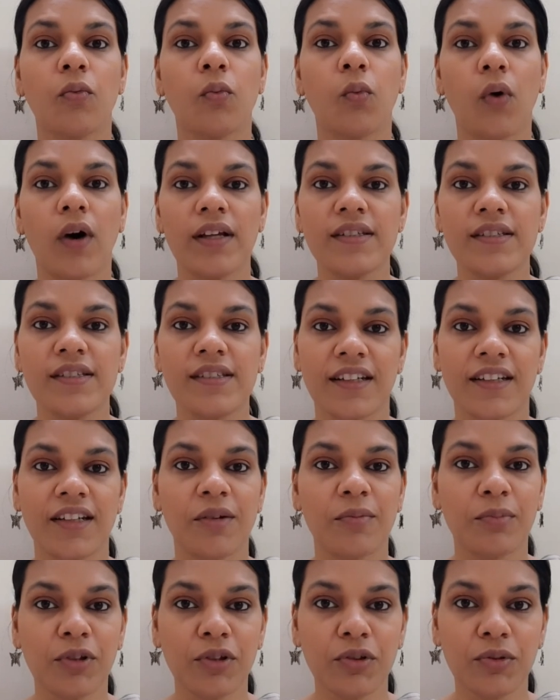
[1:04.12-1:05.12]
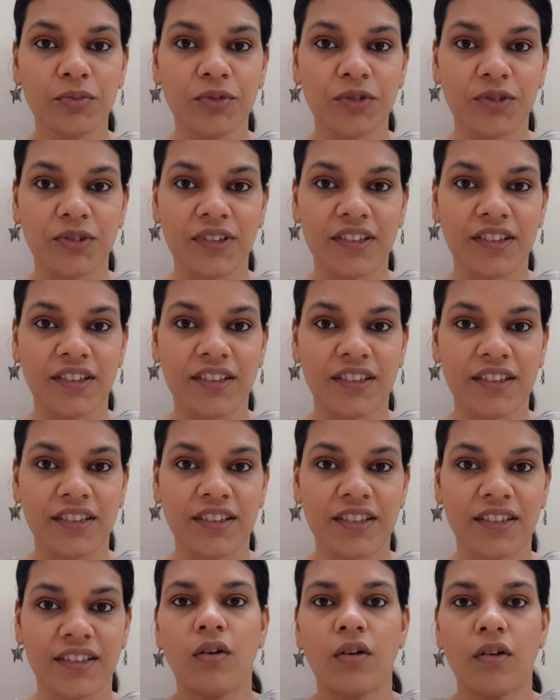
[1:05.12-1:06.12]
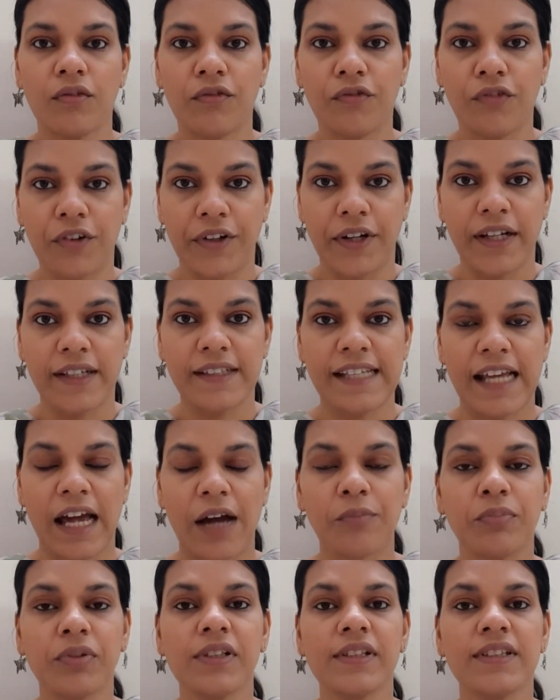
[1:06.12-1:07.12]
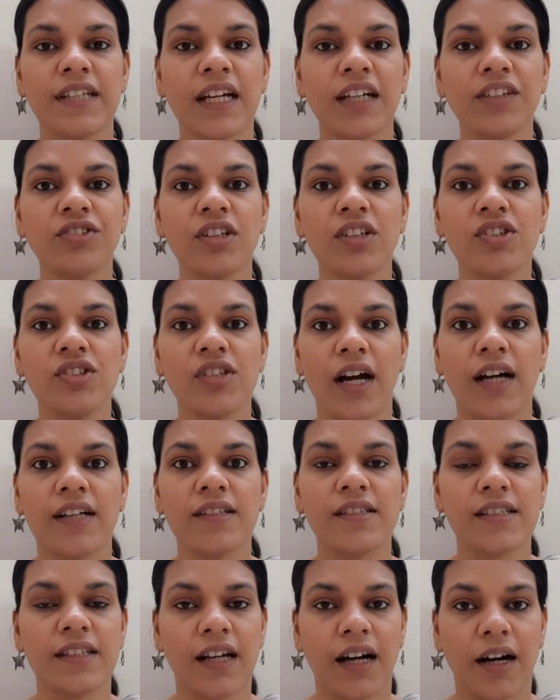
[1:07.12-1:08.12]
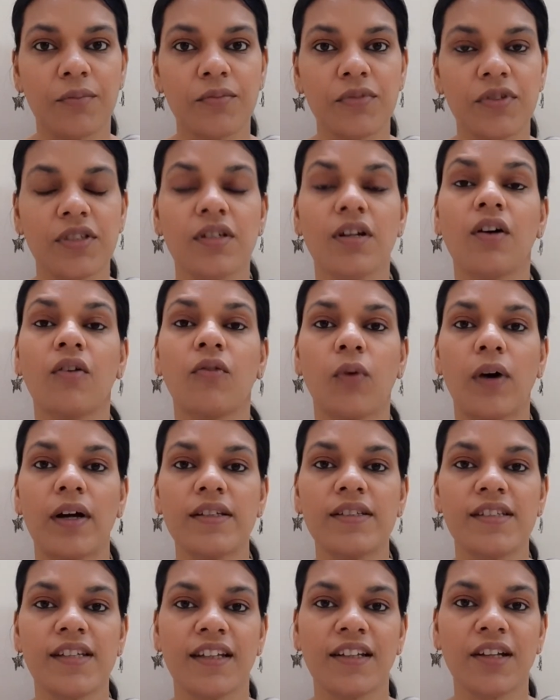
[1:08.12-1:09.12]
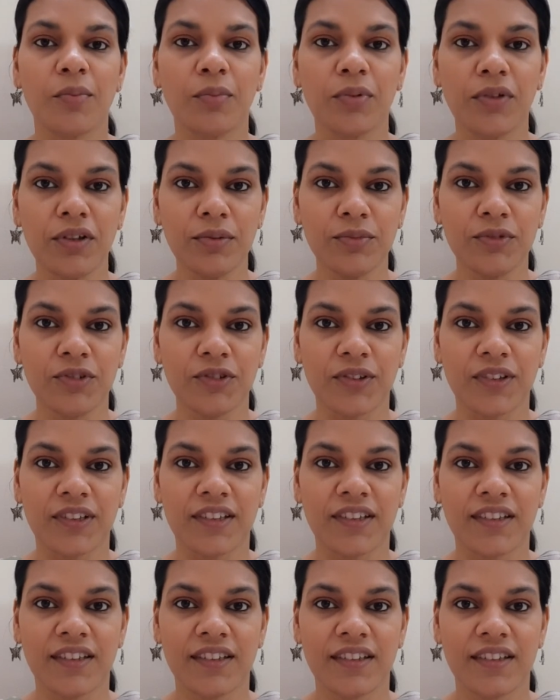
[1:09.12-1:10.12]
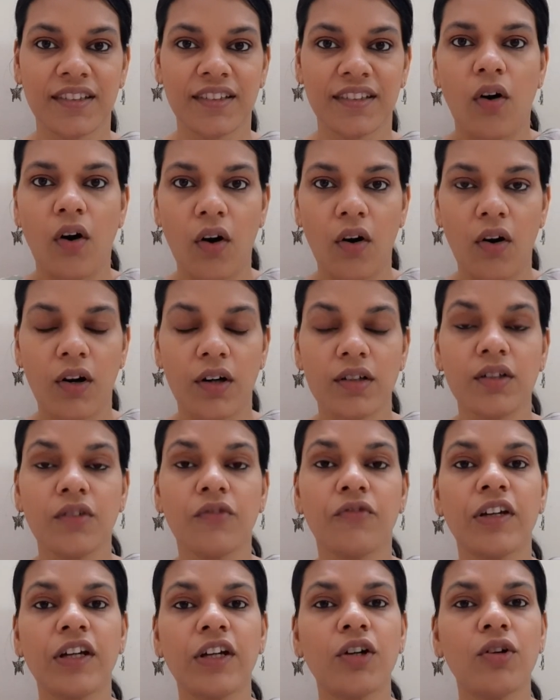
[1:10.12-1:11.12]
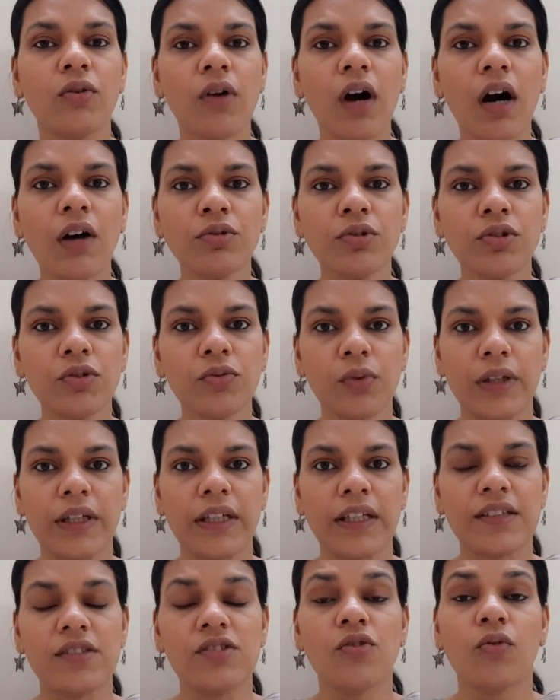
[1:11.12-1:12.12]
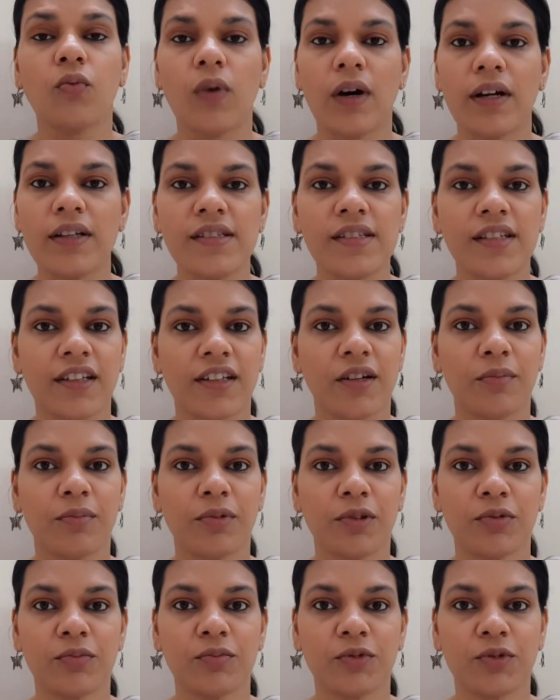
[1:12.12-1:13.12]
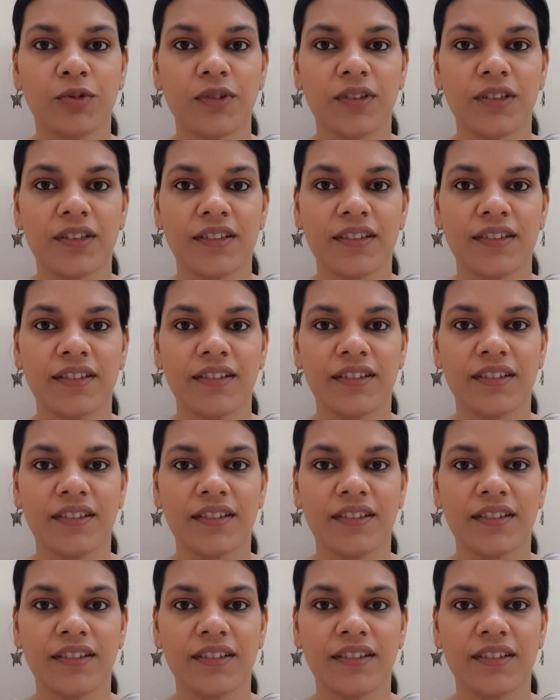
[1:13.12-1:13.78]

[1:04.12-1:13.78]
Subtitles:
once in a blue moon. For example, such a chance comes once in a blue moon. Or, we go out to eat once in a blue moon.